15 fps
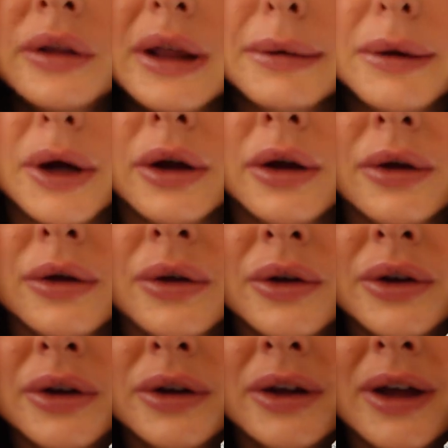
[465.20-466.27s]
there we go
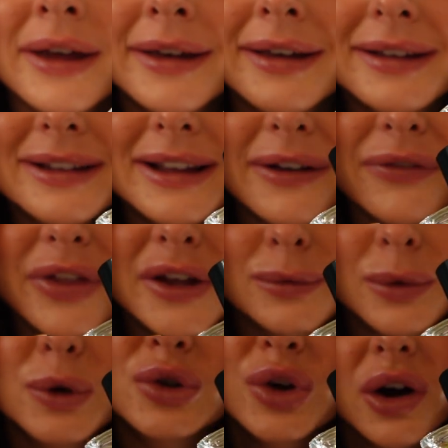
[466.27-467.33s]
give this
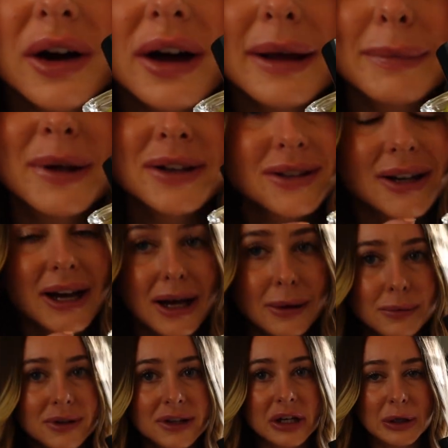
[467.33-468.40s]
one a try because I
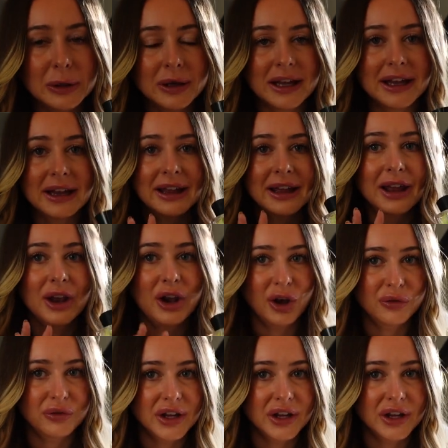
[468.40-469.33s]
absolutely love